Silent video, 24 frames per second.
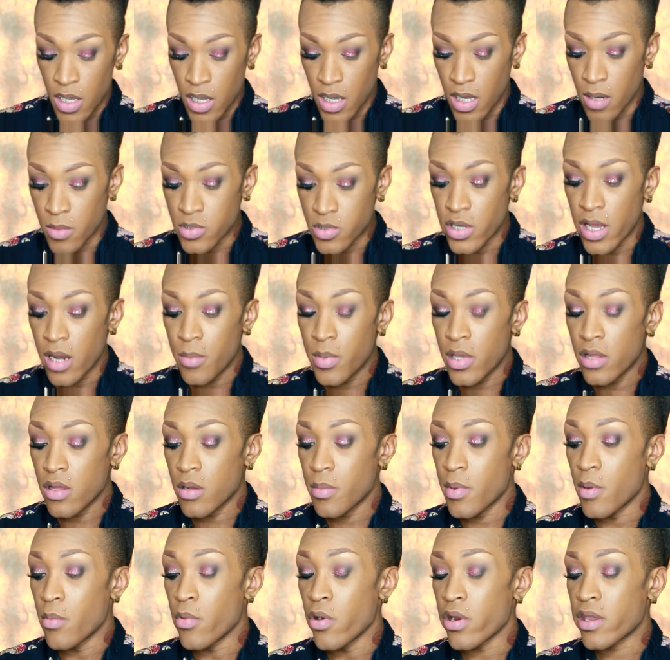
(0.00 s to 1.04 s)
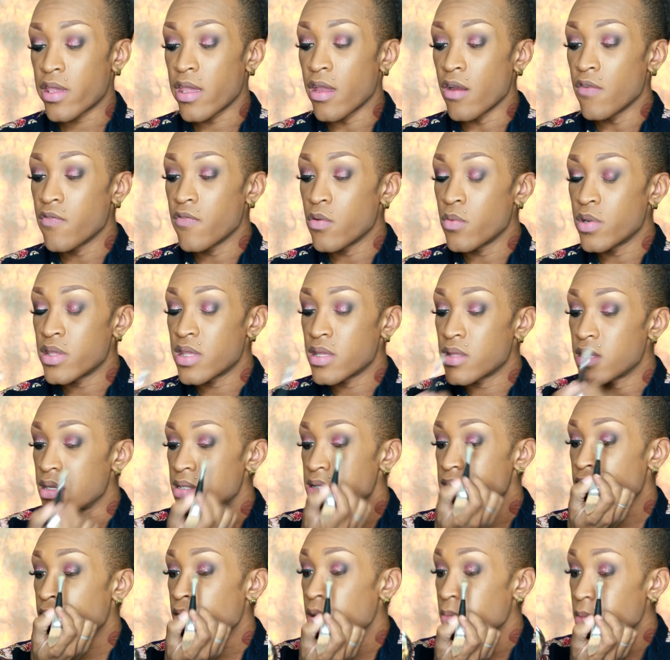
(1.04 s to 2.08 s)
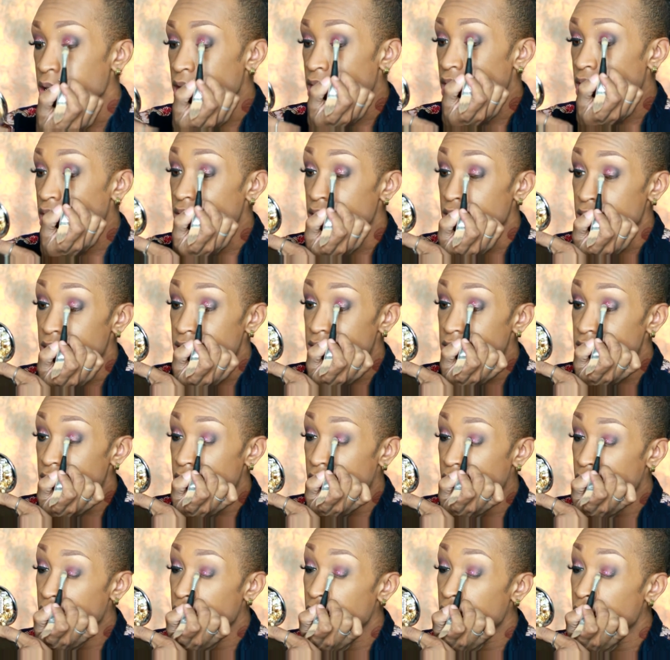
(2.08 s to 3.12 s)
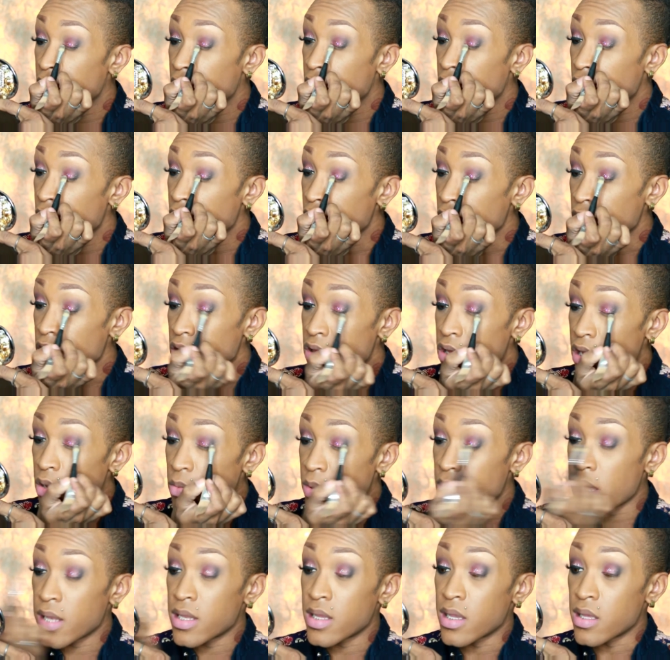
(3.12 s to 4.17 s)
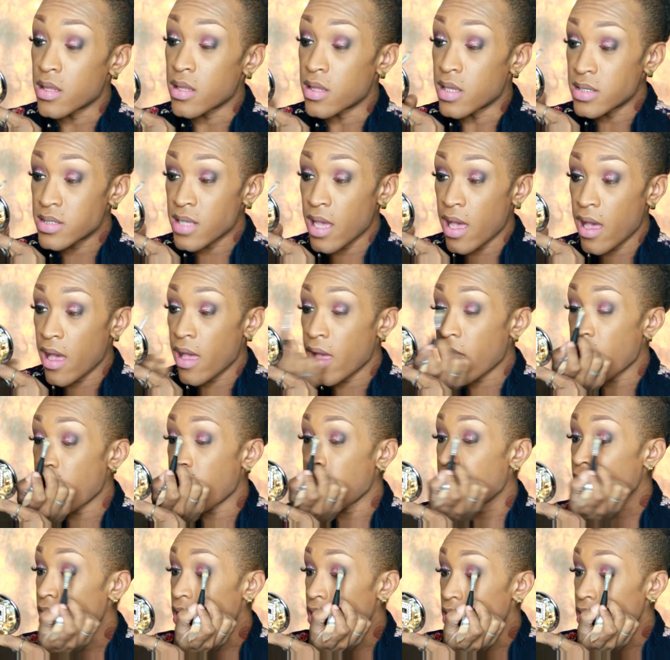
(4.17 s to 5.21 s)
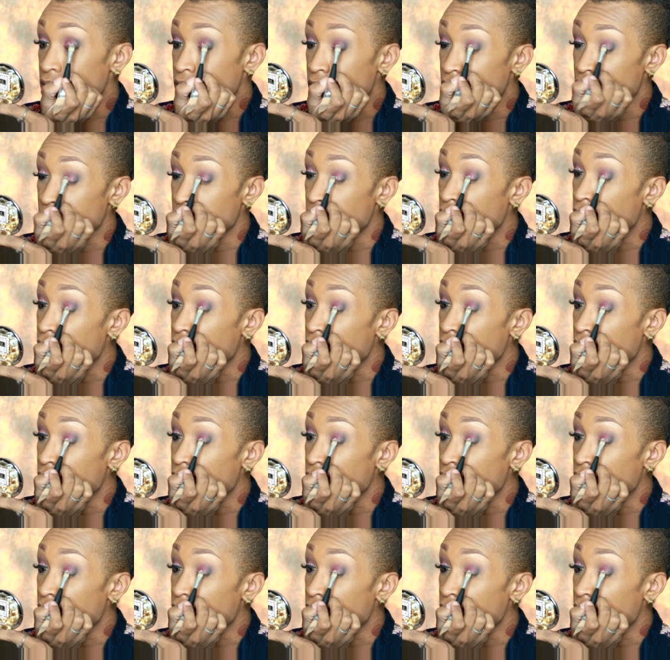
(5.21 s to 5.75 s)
And I'm trying to be a little bit more careful with it this time, because earlier when I did this eye, I had glitter